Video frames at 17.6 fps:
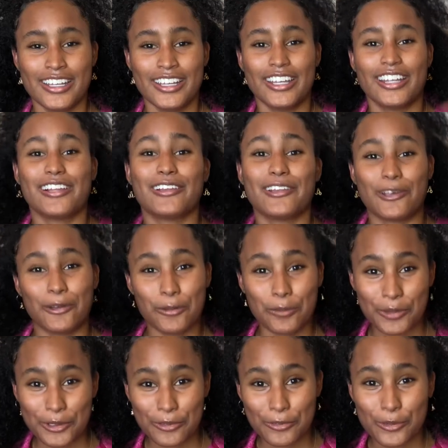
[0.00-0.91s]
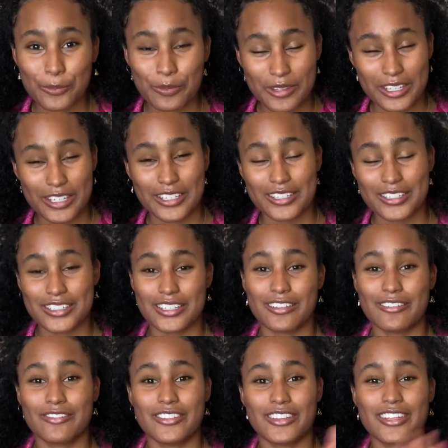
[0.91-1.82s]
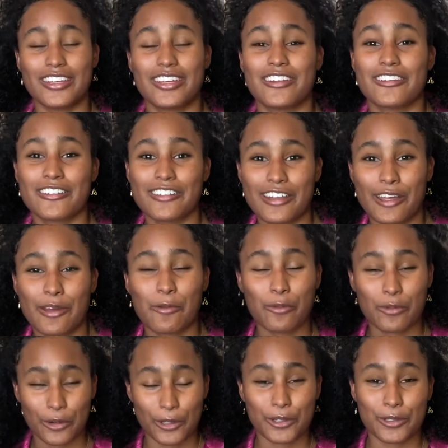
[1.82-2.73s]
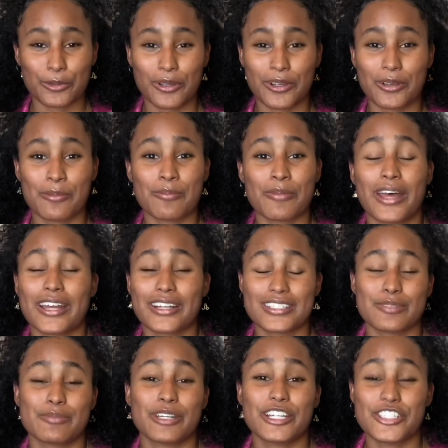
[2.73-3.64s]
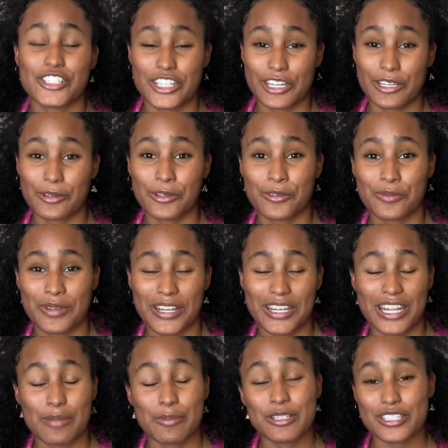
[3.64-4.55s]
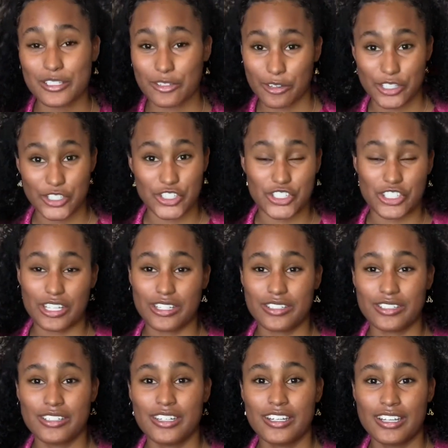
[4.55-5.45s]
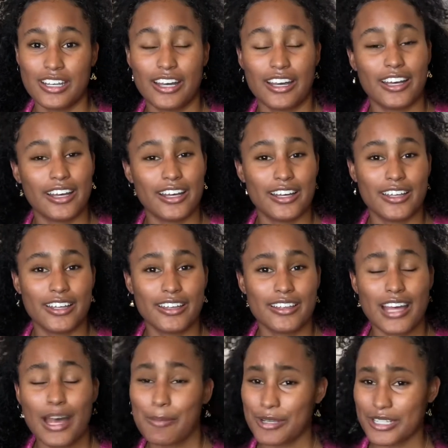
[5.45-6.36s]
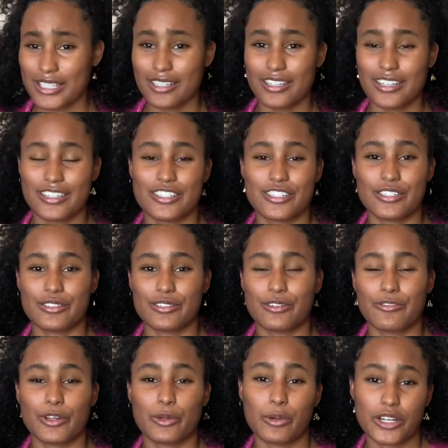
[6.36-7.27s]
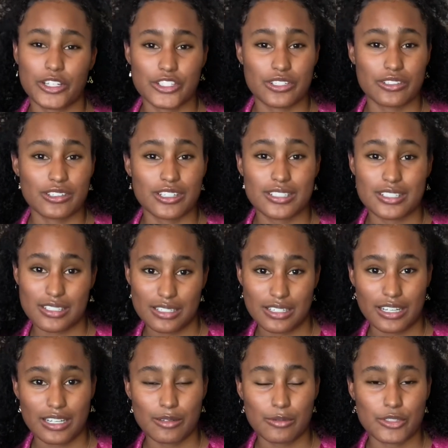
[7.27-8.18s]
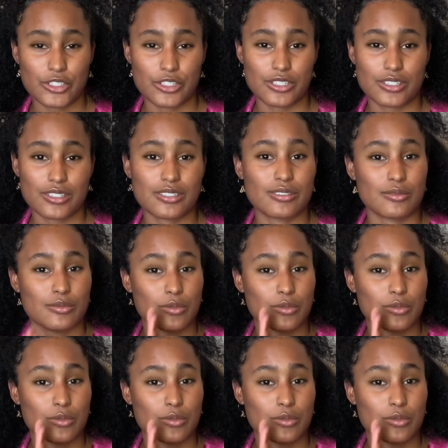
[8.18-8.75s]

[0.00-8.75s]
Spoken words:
Hello, beautiful beings of the internet world. Welcome back to my channel. My name is Christian. Happy Sunday to you if you're watching this today, which is